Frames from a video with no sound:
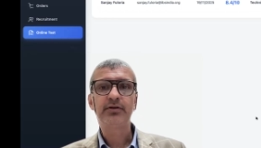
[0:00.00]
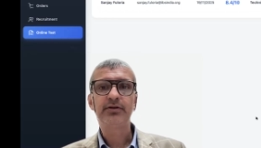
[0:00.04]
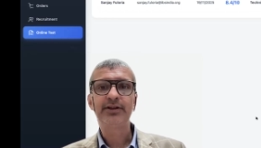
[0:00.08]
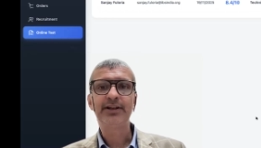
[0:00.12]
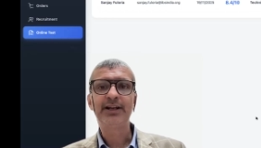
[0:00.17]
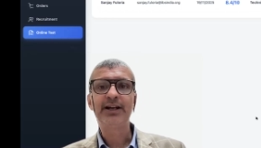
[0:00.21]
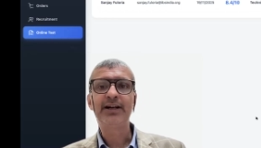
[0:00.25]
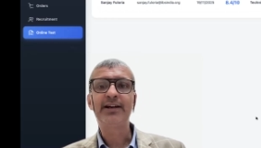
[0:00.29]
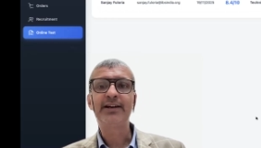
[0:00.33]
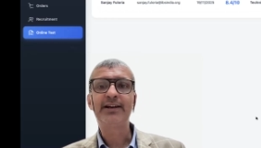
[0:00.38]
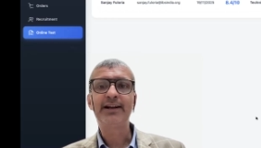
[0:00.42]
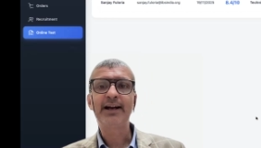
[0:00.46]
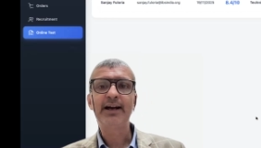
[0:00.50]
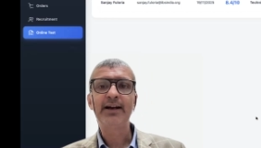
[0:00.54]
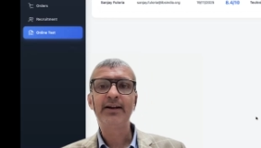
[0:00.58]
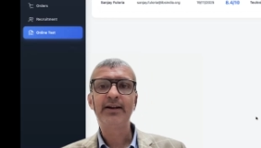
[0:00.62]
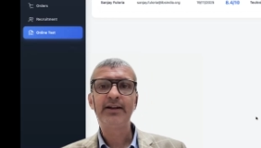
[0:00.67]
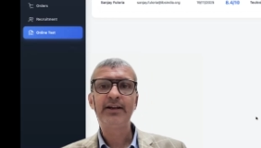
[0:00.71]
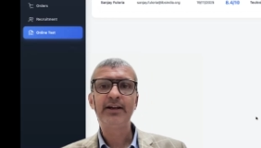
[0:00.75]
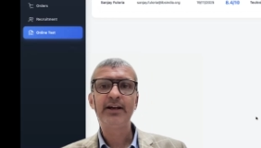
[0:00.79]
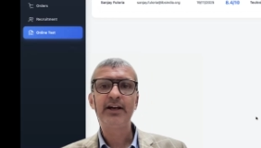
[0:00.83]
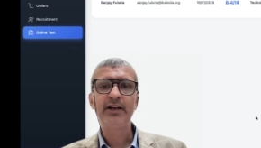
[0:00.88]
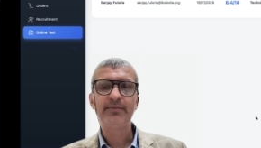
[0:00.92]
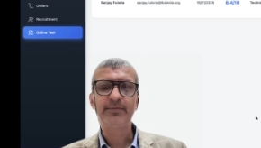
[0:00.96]
the entire
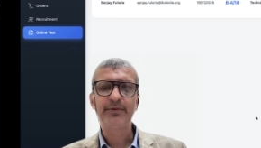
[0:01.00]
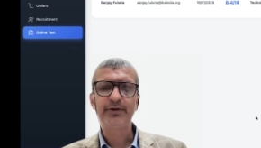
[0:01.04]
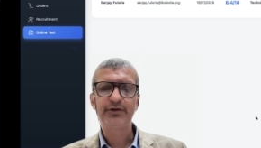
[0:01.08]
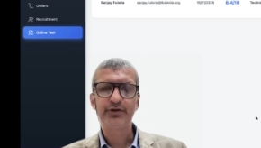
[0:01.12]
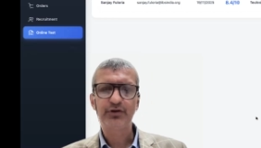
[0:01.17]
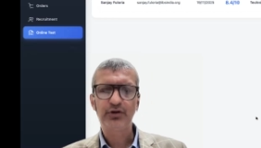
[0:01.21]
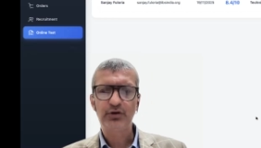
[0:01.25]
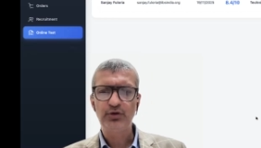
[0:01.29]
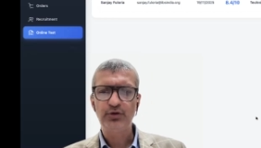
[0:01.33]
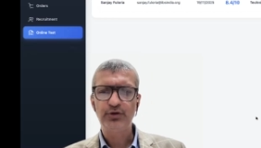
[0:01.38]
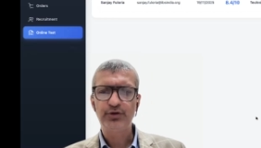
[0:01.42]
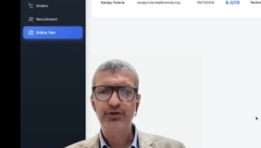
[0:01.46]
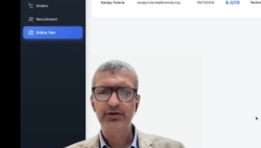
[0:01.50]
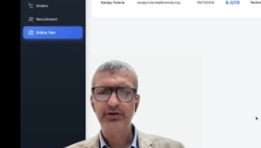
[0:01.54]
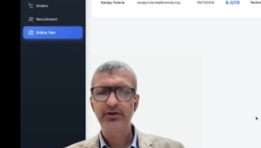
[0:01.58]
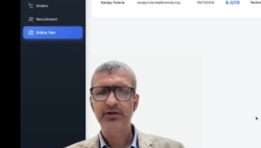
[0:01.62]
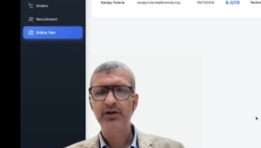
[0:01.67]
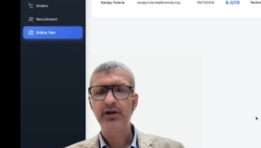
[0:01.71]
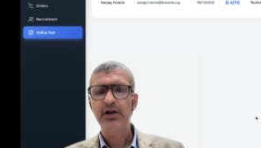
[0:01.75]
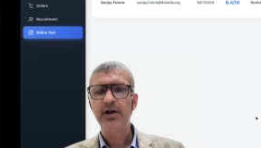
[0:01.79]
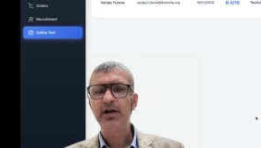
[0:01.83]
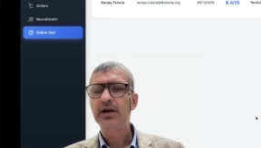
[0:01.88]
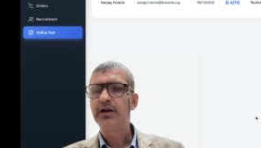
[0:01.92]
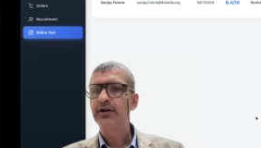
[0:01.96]
ERP
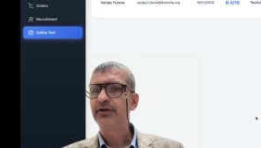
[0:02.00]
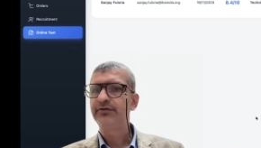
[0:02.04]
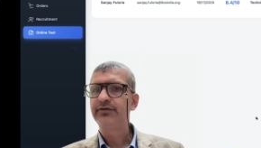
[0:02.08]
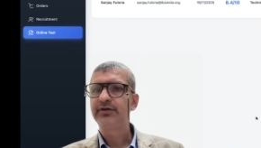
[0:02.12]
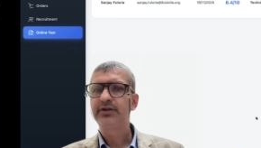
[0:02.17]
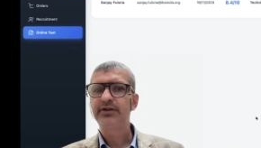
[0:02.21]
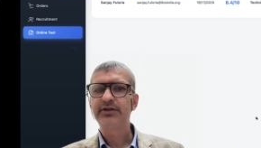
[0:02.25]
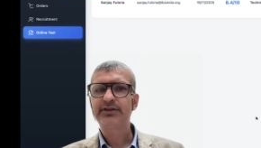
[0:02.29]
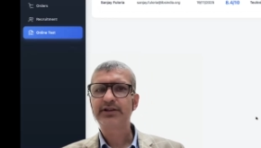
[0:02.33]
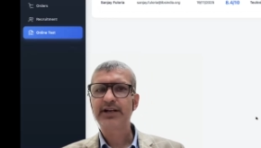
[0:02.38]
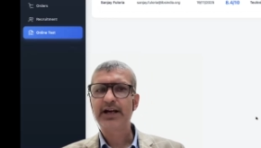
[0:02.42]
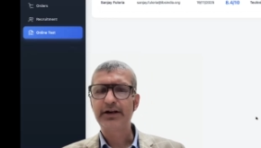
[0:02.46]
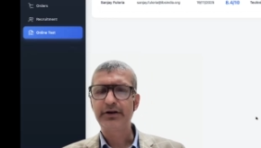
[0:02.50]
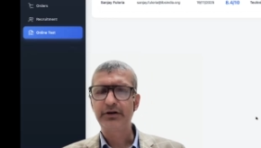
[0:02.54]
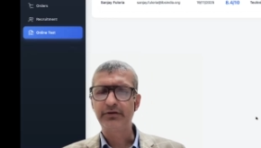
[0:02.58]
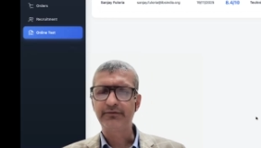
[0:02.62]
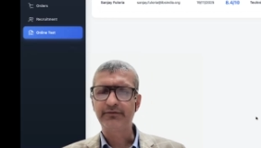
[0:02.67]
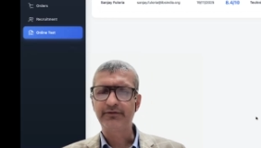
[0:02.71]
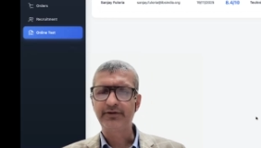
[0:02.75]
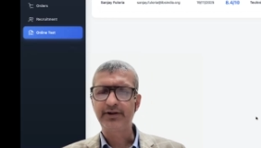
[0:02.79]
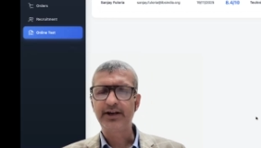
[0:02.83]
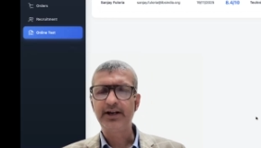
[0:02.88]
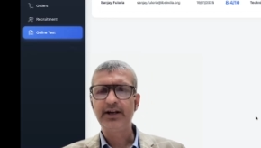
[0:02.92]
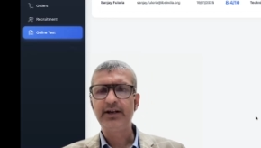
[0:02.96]
solution. This is kind
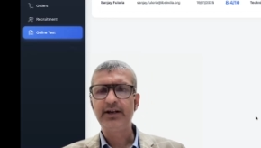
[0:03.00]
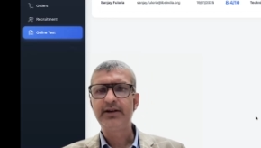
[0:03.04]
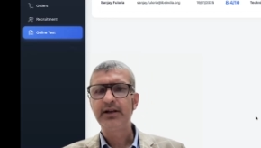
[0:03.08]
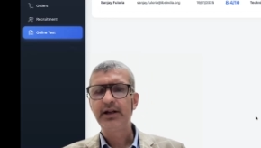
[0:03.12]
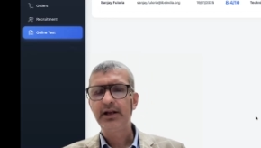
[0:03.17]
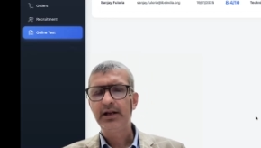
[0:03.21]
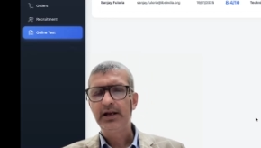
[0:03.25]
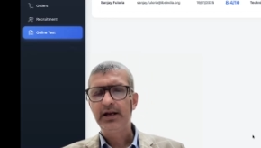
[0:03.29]
of great.